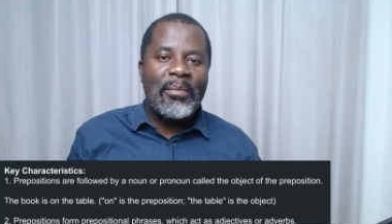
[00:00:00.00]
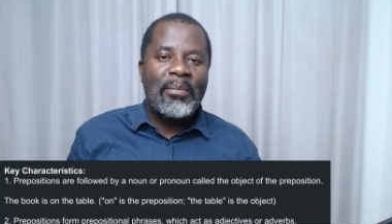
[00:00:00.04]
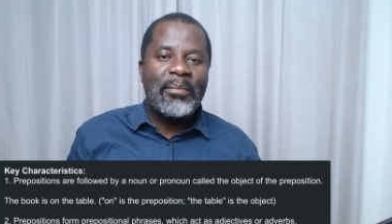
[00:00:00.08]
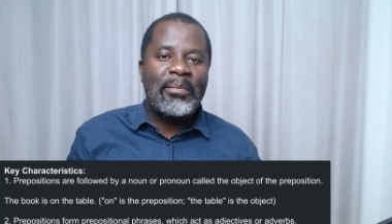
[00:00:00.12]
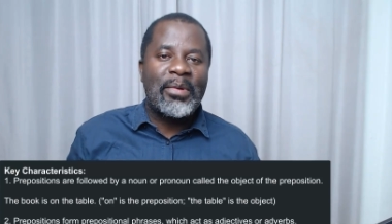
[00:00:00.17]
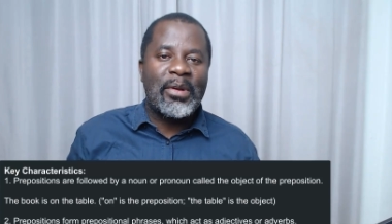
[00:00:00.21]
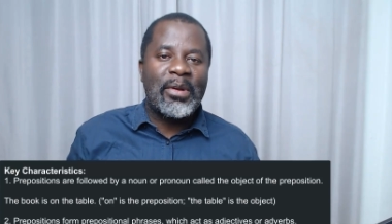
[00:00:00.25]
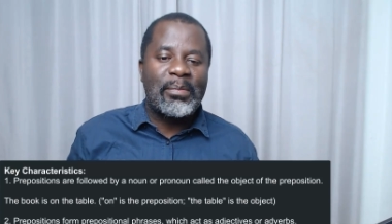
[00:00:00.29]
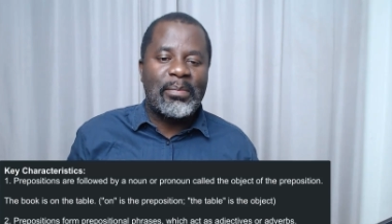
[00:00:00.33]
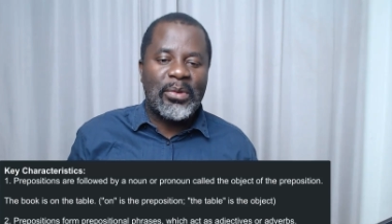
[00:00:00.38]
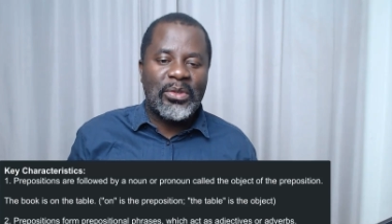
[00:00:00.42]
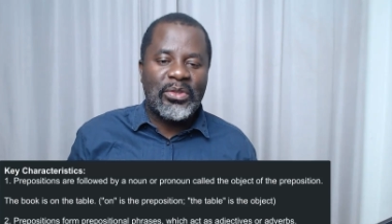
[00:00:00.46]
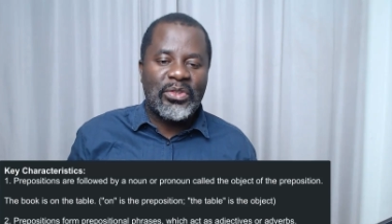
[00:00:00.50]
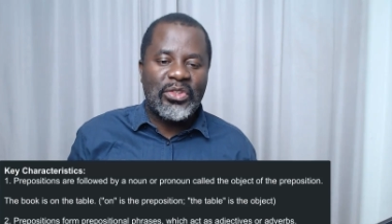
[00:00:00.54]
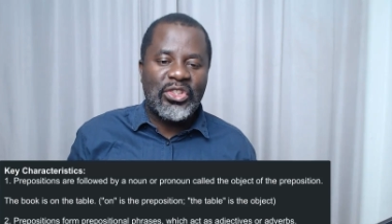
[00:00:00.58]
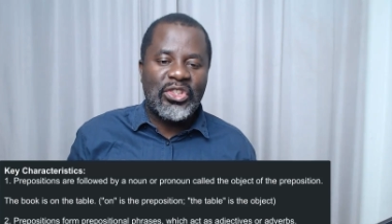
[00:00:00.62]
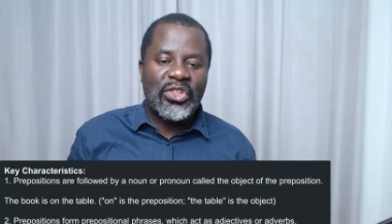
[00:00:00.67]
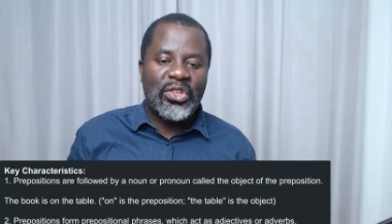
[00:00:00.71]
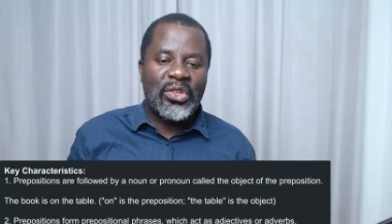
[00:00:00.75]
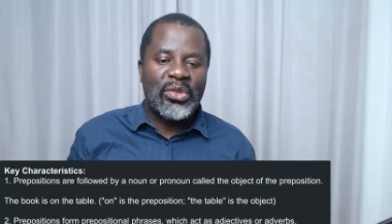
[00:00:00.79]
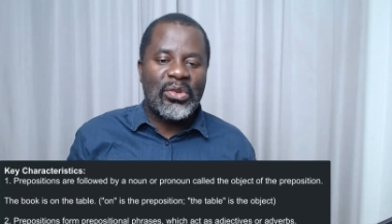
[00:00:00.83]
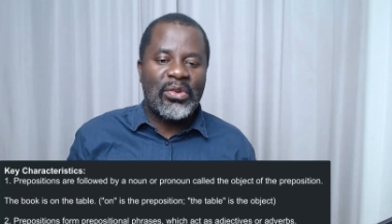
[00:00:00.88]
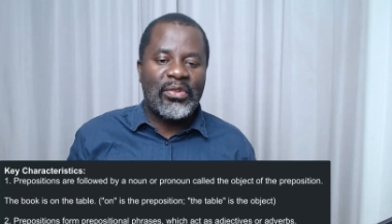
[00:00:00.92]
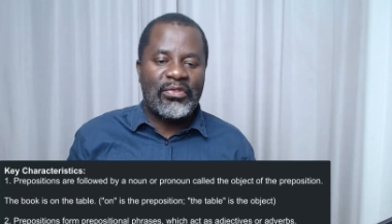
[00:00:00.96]

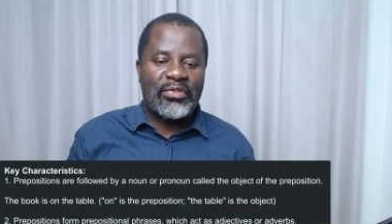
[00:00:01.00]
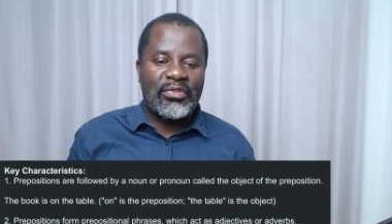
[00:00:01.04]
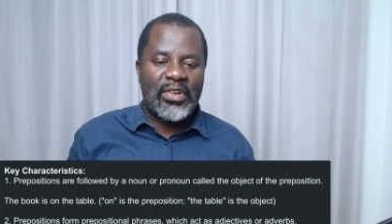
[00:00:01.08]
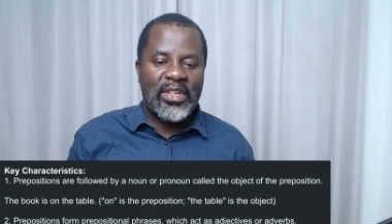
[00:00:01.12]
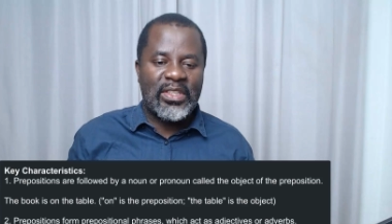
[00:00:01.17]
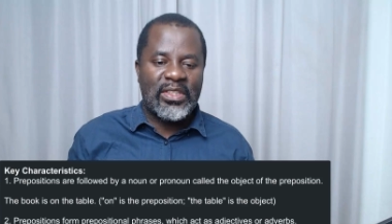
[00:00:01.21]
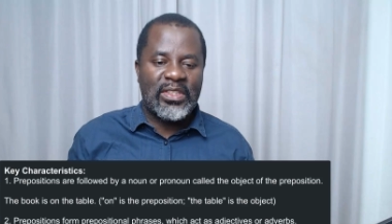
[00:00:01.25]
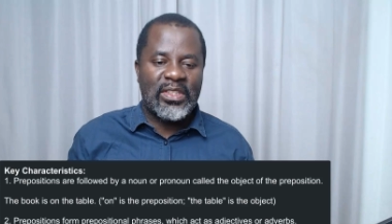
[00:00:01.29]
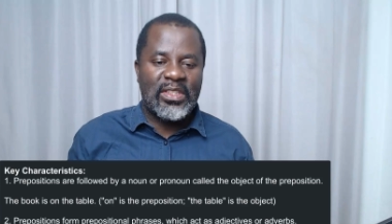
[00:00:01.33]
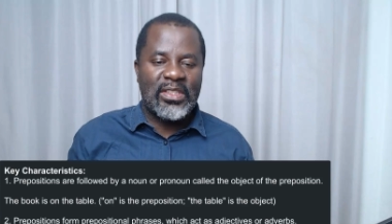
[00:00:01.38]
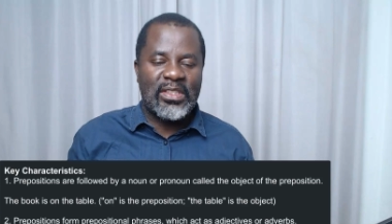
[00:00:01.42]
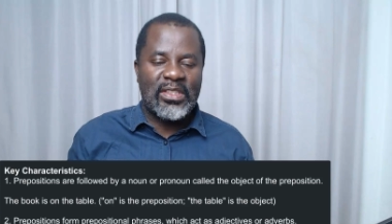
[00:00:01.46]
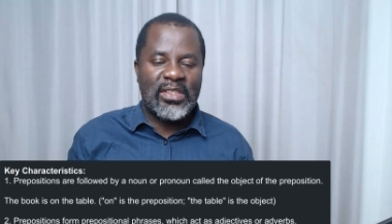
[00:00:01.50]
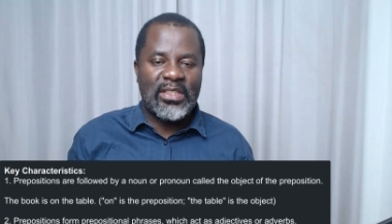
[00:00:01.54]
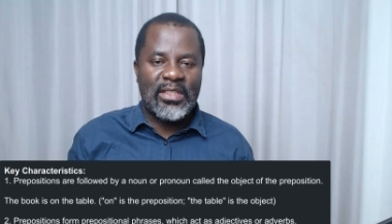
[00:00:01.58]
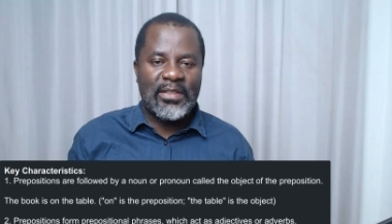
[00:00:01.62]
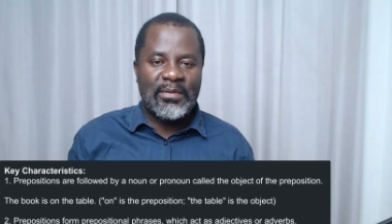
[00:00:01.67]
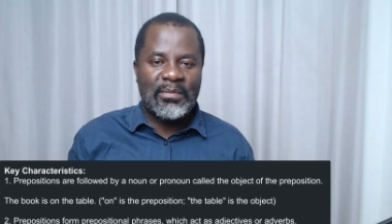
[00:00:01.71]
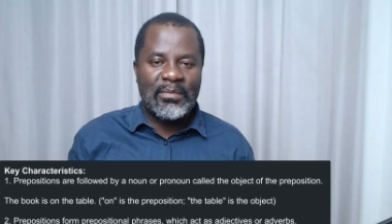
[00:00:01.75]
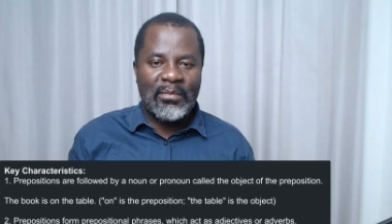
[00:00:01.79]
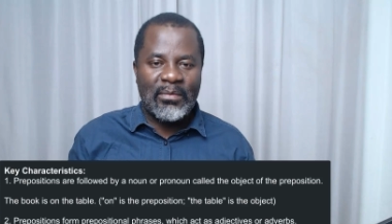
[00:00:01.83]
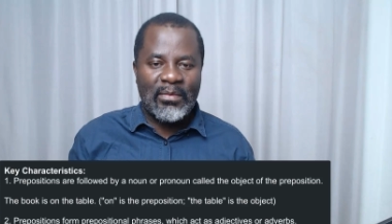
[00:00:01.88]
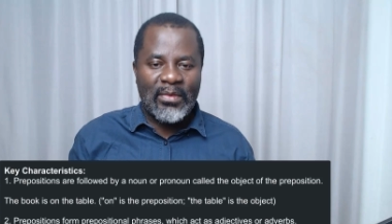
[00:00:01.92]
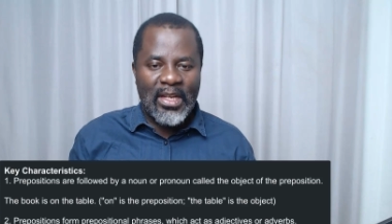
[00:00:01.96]
prepositional phrases.
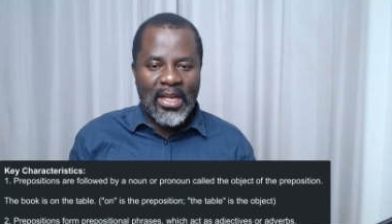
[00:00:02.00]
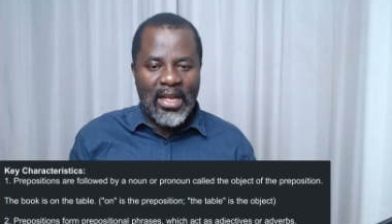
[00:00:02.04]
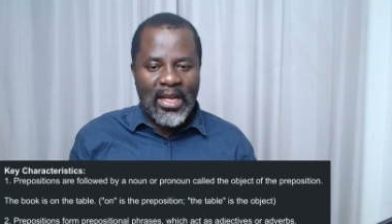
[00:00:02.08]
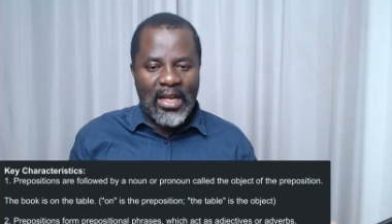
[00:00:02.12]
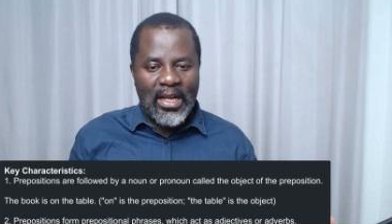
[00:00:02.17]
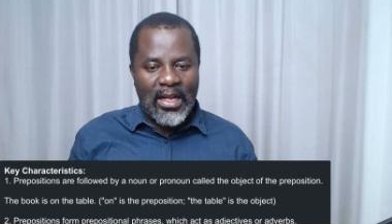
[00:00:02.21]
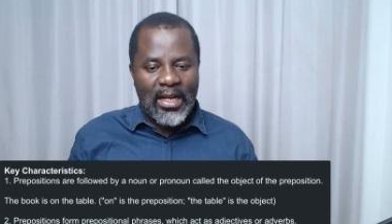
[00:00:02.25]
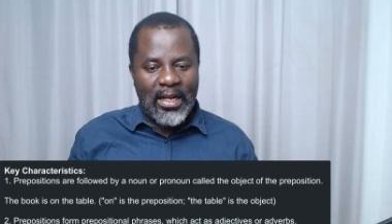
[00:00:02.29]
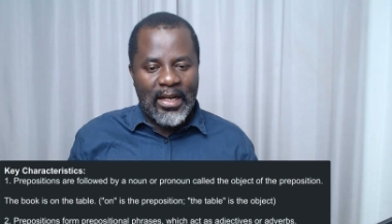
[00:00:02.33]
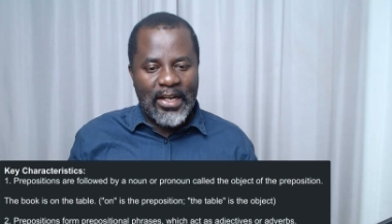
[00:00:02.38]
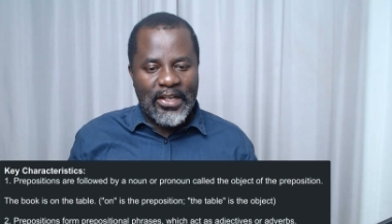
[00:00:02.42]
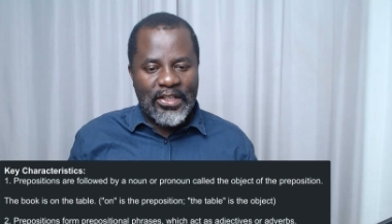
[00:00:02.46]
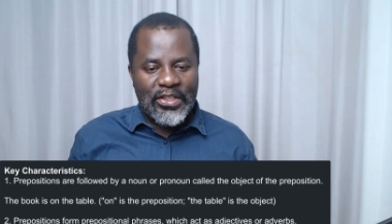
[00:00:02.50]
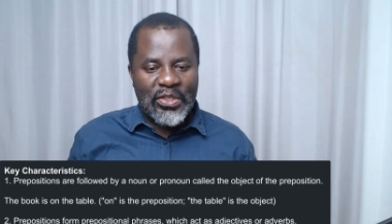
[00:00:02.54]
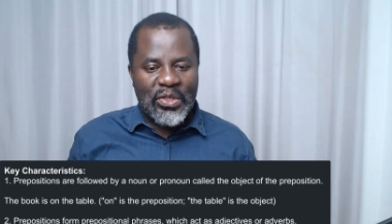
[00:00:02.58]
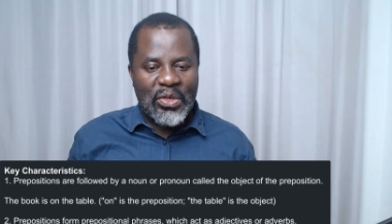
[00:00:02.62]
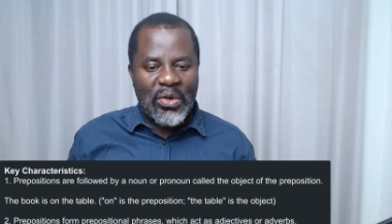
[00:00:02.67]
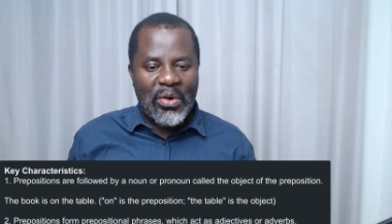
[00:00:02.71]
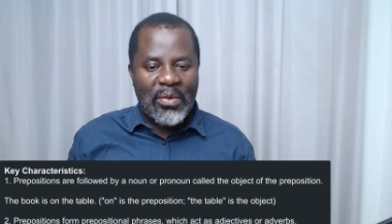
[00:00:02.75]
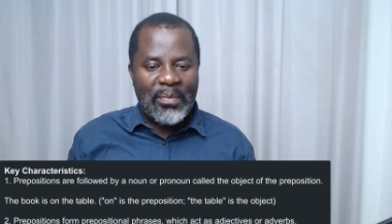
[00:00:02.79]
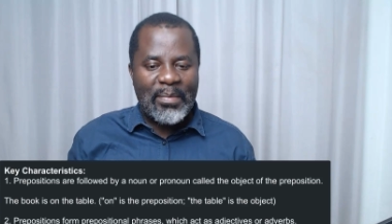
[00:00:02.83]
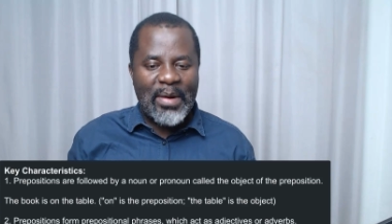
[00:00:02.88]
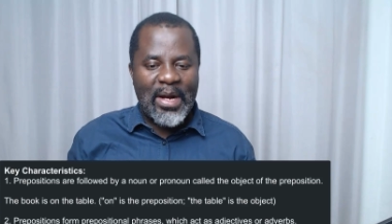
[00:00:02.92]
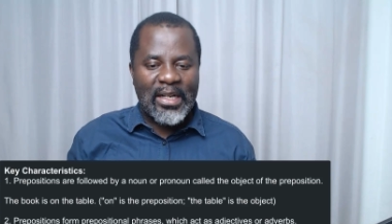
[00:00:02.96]
Let's
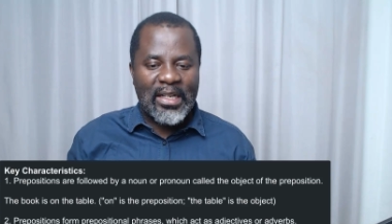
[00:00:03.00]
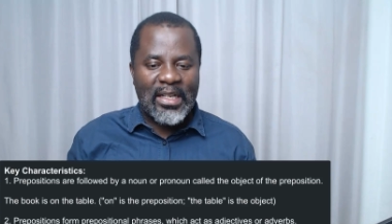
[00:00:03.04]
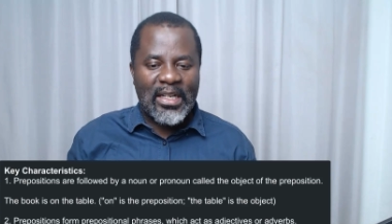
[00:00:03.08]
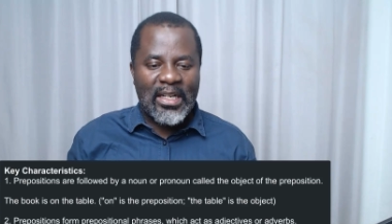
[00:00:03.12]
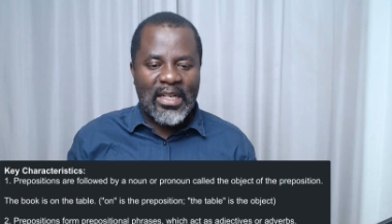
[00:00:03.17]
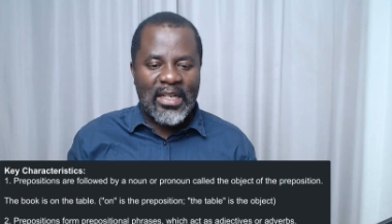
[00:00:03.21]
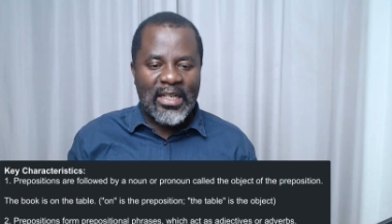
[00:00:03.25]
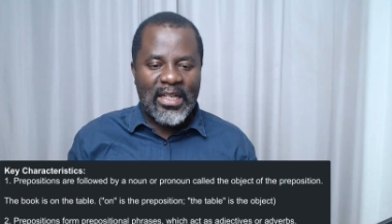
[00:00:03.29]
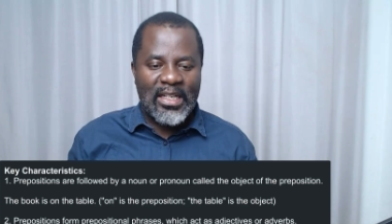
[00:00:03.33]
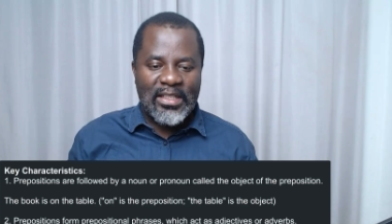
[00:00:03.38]
go back.